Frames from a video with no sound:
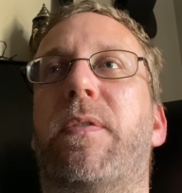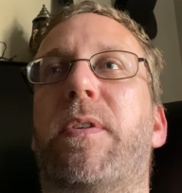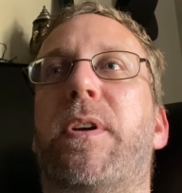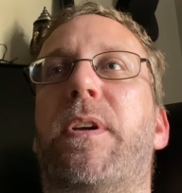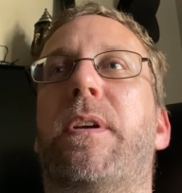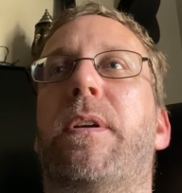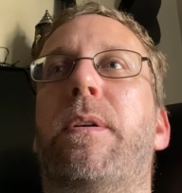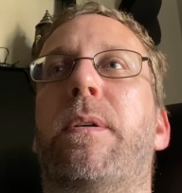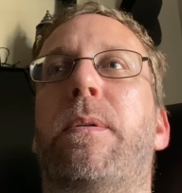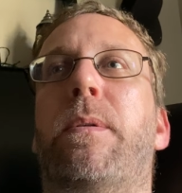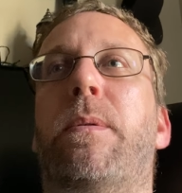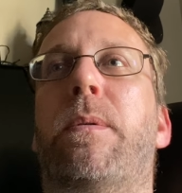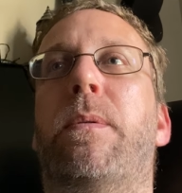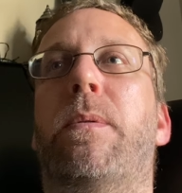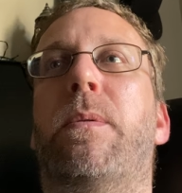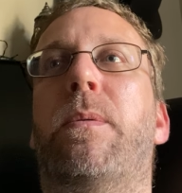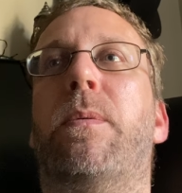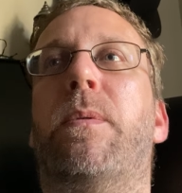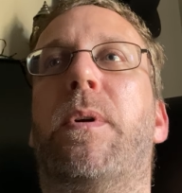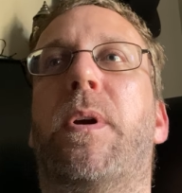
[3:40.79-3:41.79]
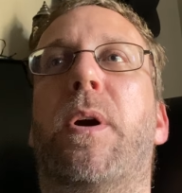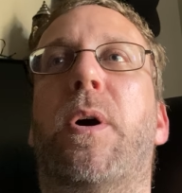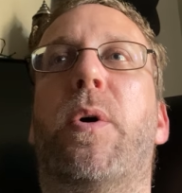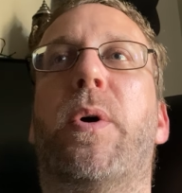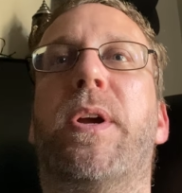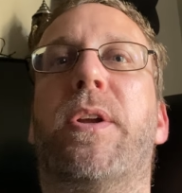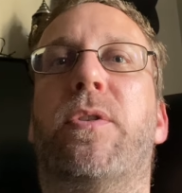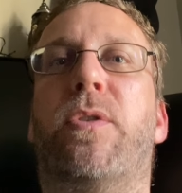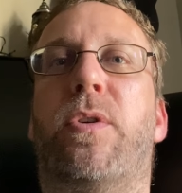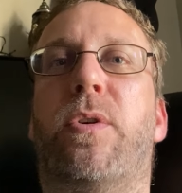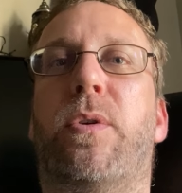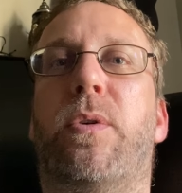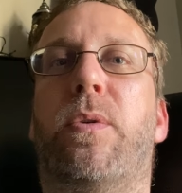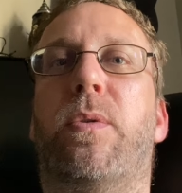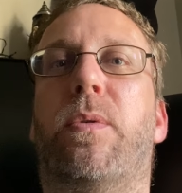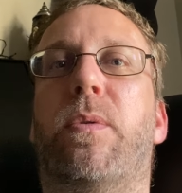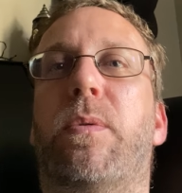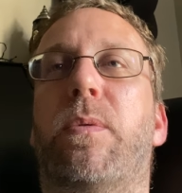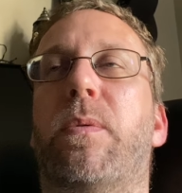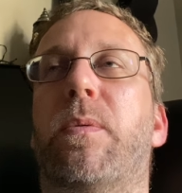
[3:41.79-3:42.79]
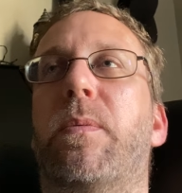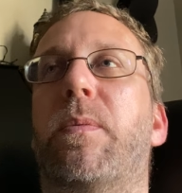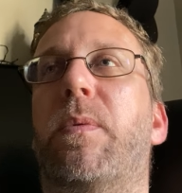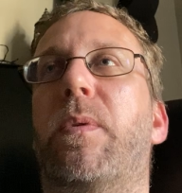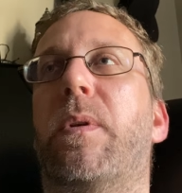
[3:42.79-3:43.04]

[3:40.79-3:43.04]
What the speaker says: you go into